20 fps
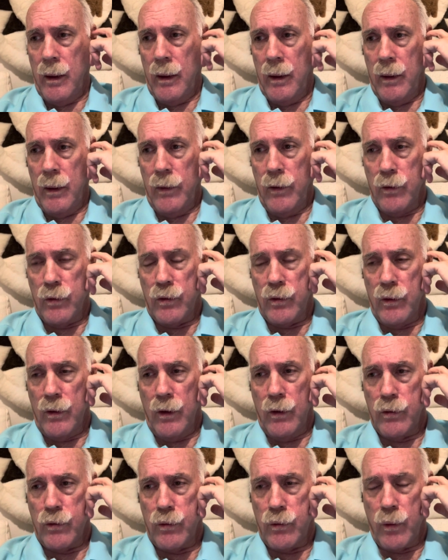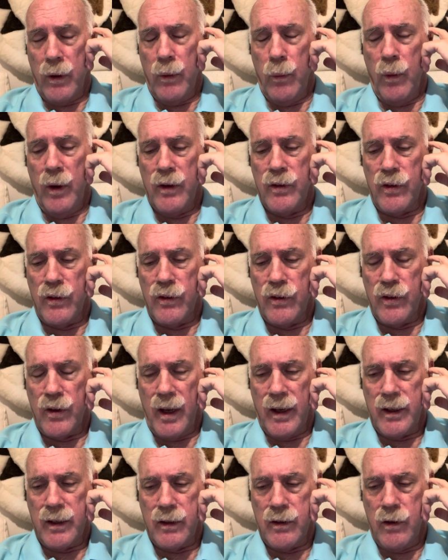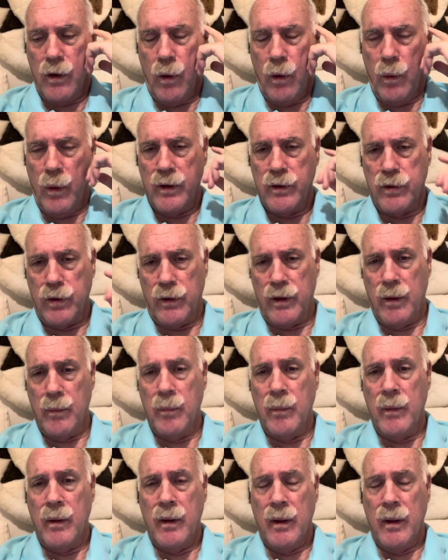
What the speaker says: there's three reasons, and I could go into them.